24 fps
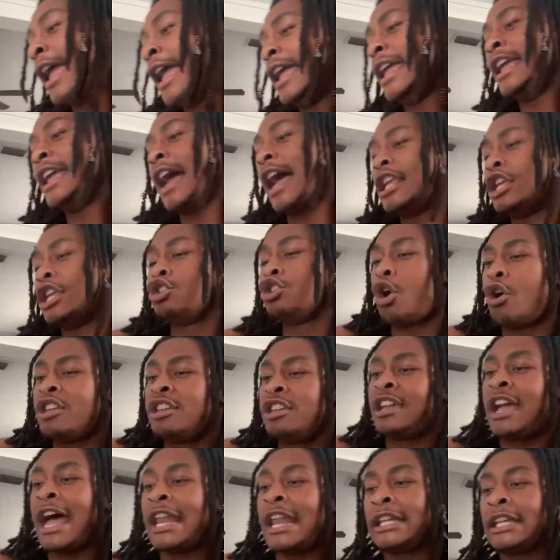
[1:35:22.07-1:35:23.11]
he got you know you
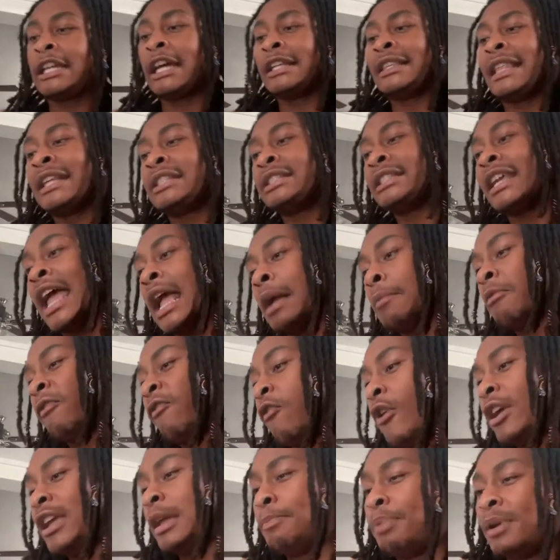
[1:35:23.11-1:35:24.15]
gotta cut the check before
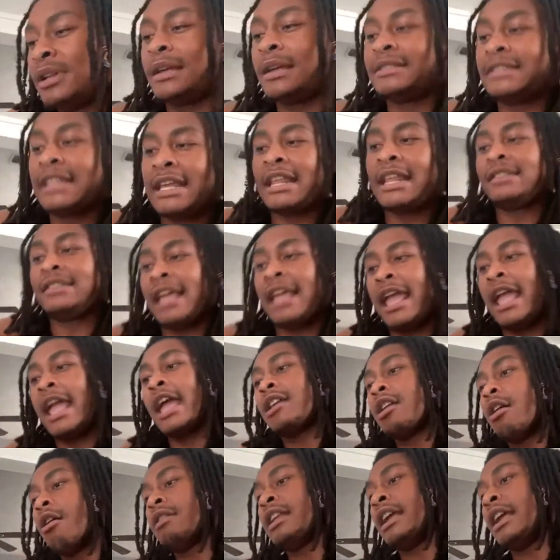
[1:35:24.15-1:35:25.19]
you put the did it dan
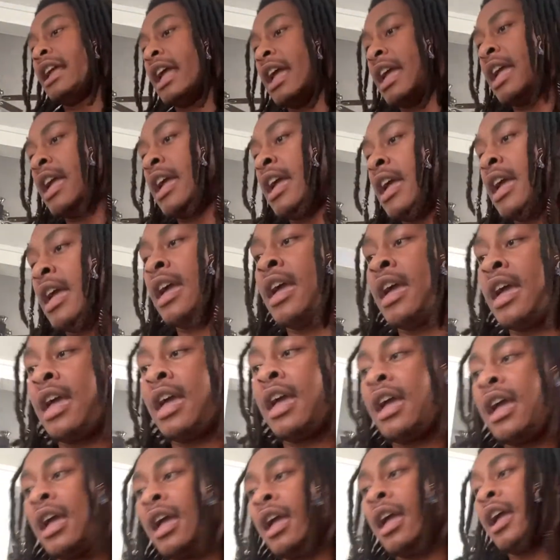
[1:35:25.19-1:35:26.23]
on it.
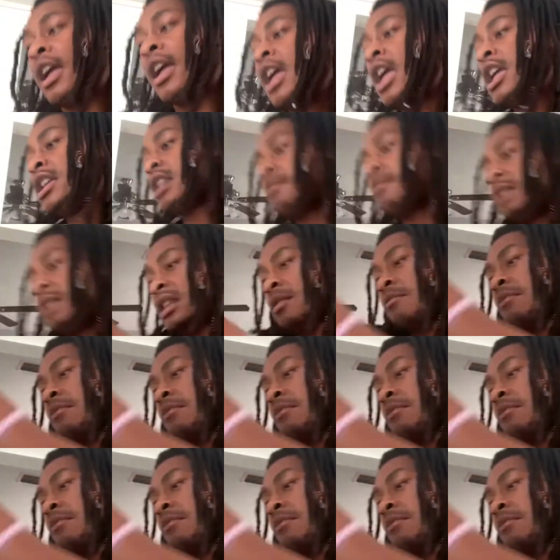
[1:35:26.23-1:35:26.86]
Eh, you mean you